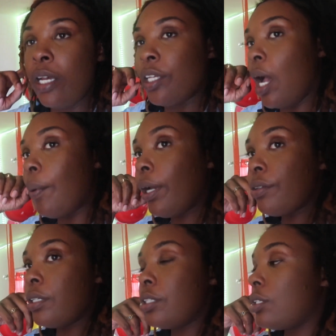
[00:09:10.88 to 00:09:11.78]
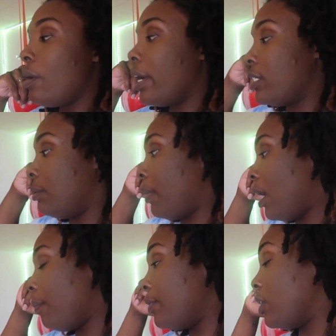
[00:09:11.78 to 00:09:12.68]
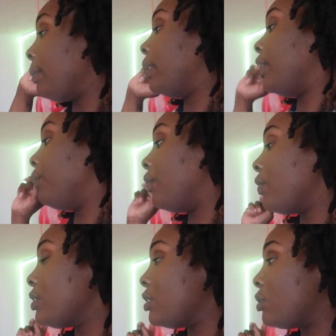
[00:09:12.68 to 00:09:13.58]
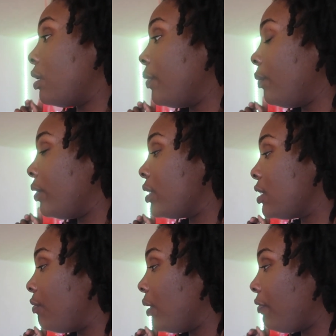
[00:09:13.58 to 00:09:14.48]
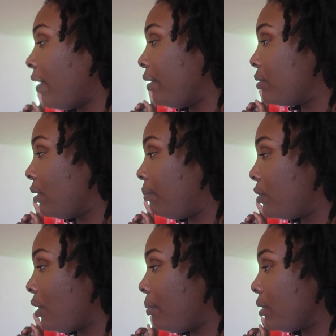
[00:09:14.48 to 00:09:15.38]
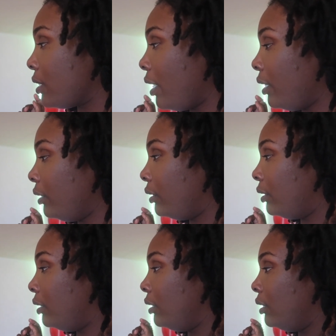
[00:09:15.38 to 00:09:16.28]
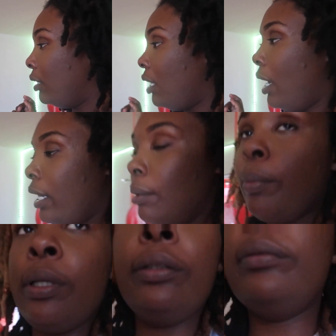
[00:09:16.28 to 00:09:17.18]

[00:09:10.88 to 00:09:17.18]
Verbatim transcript: Y'all wanna go to the store? Cause tomorrow pajama day. You wanna run to the store real quick to see if we can find you some pajamas, Yeah. All right, come on.